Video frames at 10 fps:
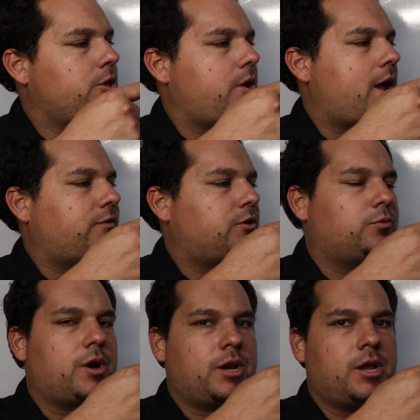you have to
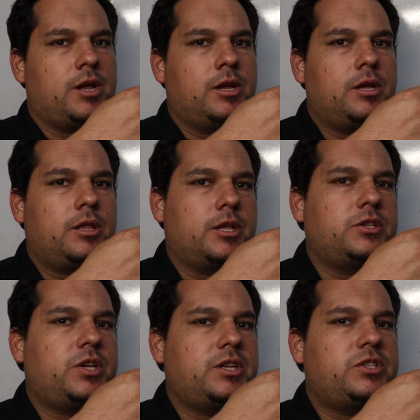run
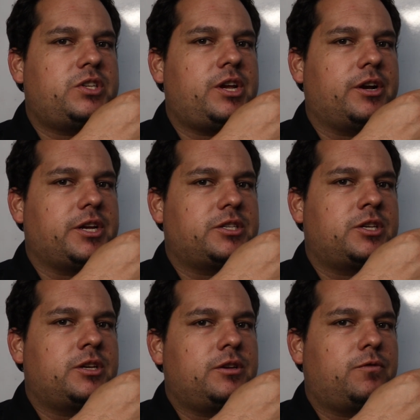this in
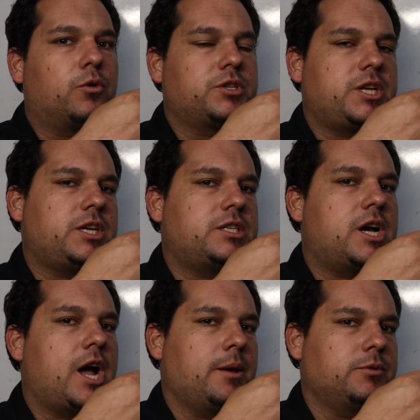series 14
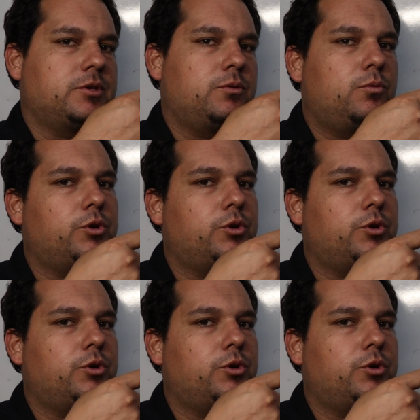times,